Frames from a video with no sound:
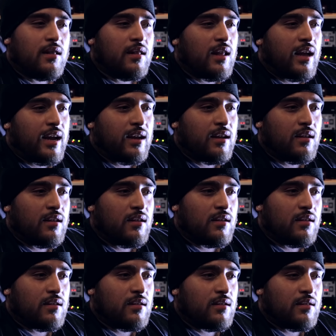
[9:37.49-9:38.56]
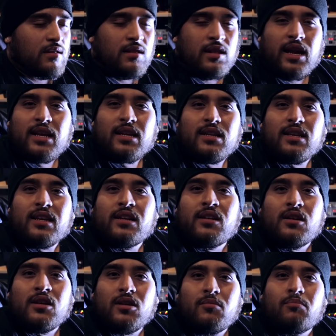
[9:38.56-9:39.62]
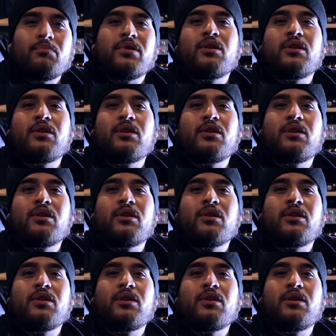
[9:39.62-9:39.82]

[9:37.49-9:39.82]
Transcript: like like get up